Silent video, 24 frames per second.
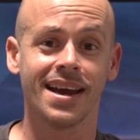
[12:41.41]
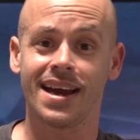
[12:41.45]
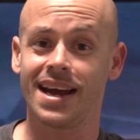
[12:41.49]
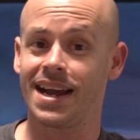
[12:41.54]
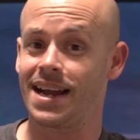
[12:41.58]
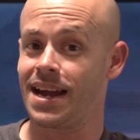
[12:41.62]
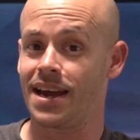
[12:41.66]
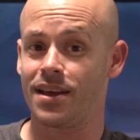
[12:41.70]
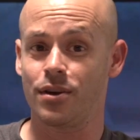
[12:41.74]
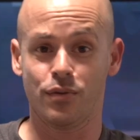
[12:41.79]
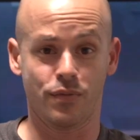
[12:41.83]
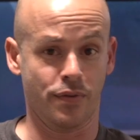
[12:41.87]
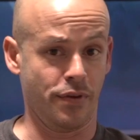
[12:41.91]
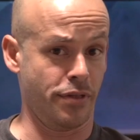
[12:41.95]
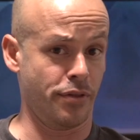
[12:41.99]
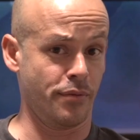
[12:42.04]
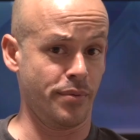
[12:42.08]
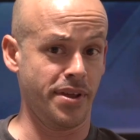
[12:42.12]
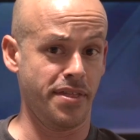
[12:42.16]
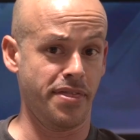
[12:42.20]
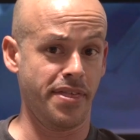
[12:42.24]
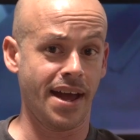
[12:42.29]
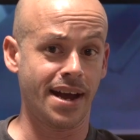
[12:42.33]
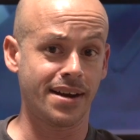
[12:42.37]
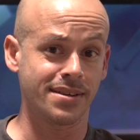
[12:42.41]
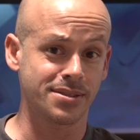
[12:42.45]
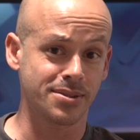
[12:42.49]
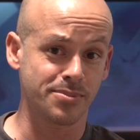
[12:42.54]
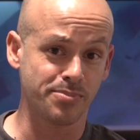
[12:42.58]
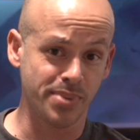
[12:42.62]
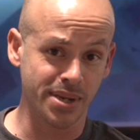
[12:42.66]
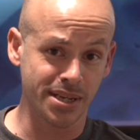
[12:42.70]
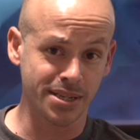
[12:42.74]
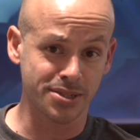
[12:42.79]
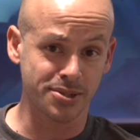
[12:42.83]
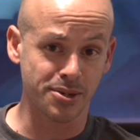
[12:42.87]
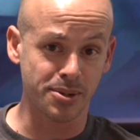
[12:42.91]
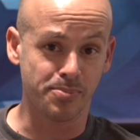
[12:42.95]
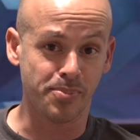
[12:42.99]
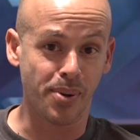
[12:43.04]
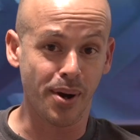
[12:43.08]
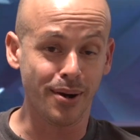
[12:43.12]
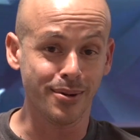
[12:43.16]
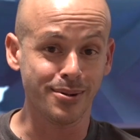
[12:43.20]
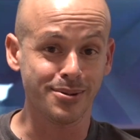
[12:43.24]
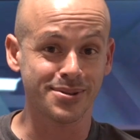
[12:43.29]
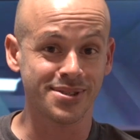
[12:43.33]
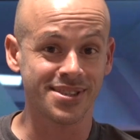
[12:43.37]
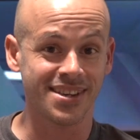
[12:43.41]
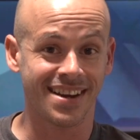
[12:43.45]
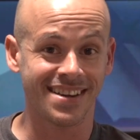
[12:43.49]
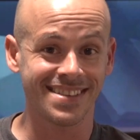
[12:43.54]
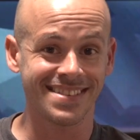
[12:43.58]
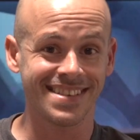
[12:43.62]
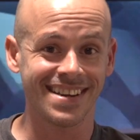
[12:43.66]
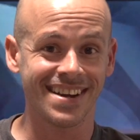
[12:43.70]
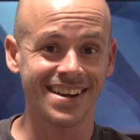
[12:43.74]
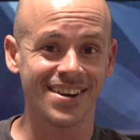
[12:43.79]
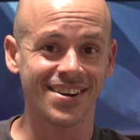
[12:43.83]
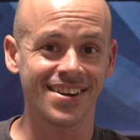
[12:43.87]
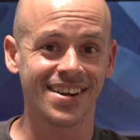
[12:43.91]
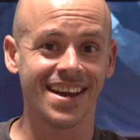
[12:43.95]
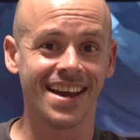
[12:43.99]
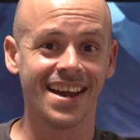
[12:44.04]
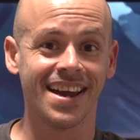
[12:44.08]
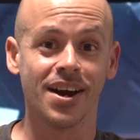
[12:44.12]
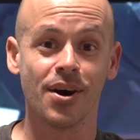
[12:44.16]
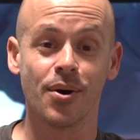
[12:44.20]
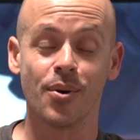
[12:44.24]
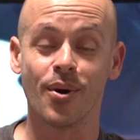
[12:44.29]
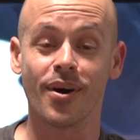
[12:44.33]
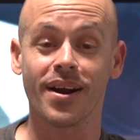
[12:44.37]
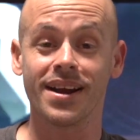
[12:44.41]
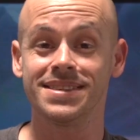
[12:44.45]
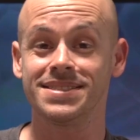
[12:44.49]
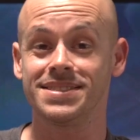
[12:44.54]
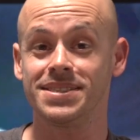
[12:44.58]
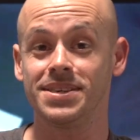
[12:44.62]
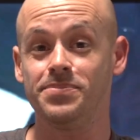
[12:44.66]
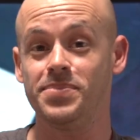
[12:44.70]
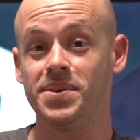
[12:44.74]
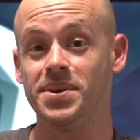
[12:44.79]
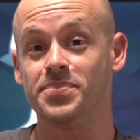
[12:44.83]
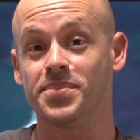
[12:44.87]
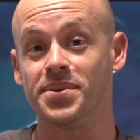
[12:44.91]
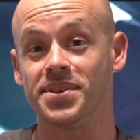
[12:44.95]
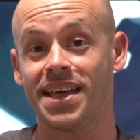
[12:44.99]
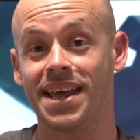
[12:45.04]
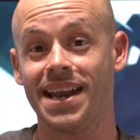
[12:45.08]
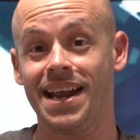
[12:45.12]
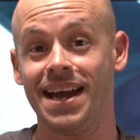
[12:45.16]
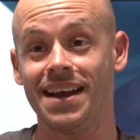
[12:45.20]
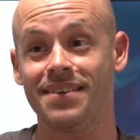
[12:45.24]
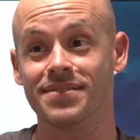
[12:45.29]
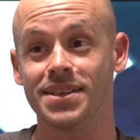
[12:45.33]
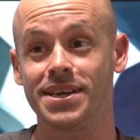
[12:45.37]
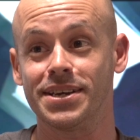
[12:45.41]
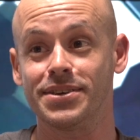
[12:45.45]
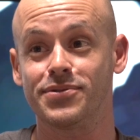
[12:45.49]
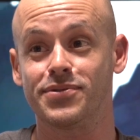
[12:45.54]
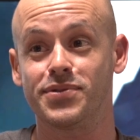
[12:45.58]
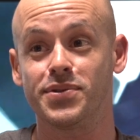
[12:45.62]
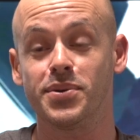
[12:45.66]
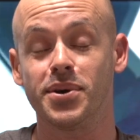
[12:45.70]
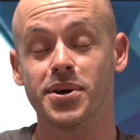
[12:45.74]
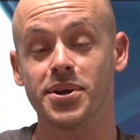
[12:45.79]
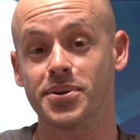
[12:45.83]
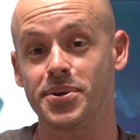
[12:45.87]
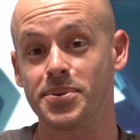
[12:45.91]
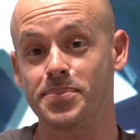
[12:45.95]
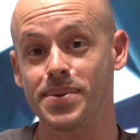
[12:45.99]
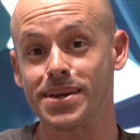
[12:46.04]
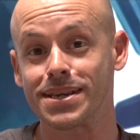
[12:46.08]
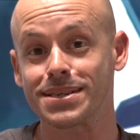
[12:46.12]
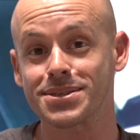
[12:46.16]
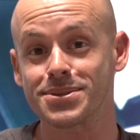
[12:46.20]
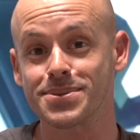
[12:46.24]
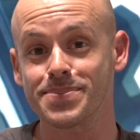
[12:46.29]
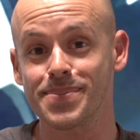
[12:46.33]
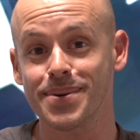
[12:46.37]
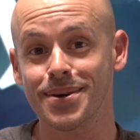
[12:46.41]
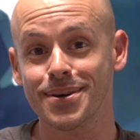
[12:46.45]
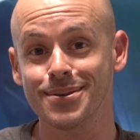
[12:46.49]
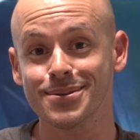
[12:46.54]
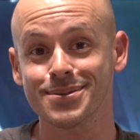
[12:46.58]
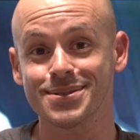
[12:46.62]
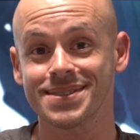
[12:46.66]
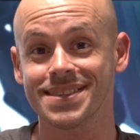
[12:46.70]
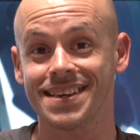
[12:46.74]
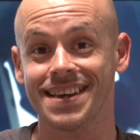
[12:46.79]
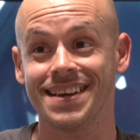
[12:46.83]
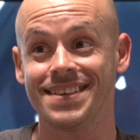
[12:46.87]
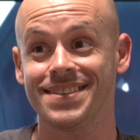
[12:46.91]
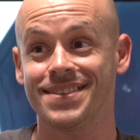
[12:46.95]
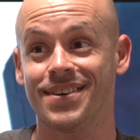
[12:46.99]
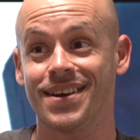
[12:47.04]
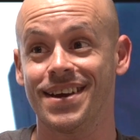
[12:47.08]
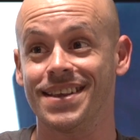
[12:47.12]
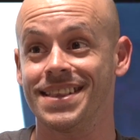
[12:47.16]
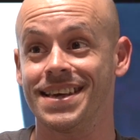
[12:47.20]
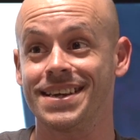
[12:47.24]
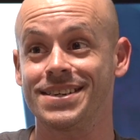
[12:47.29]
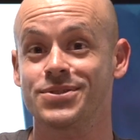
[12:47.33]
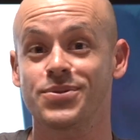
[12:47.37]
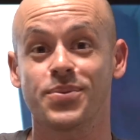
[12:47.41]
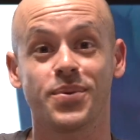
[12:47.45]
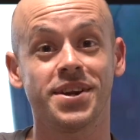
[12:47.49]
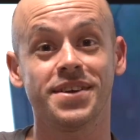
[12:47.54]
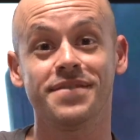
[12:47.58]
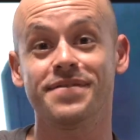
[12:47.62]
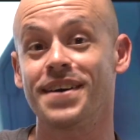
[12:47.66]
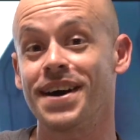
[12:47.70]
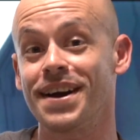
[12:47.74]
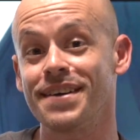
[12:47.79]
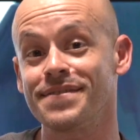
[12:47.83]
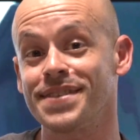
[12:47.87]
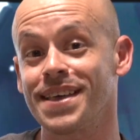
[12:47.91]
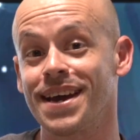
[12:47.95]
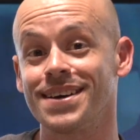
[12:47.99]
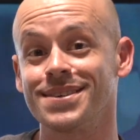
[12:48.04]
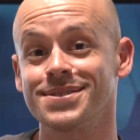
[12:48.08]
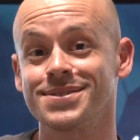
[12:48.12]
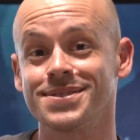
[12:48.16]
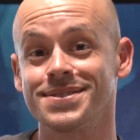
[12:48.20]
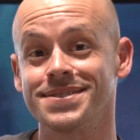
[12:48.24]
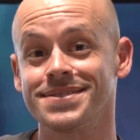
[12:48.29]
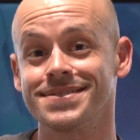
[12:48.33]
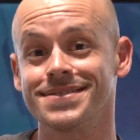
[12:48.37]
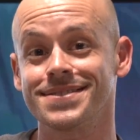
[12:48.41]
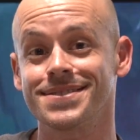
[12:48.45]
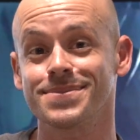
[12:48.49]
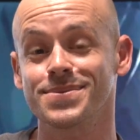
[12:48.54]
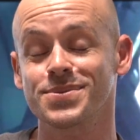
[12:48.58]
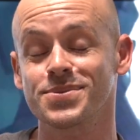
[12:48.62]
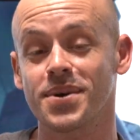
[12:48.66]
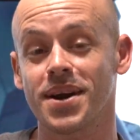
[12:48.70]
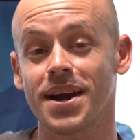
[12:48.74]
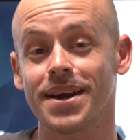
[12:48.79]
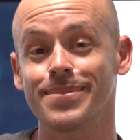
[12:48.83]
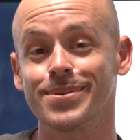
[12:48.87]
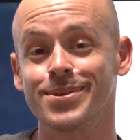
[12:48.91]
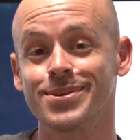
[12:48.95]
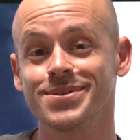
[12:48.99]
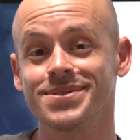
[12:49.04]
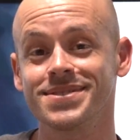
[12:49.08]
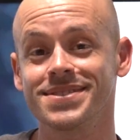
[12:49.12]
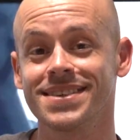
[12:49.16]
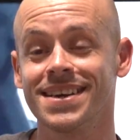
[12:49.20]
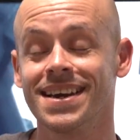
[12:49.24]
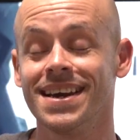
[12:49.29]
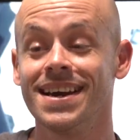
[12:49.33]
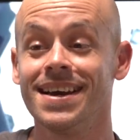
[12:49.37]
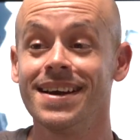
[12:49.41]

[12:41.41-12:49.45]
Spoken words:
I got over 3,000 picture posts on there, where I see people that have like 200 picture posts and they're at like 25,000 subscribers.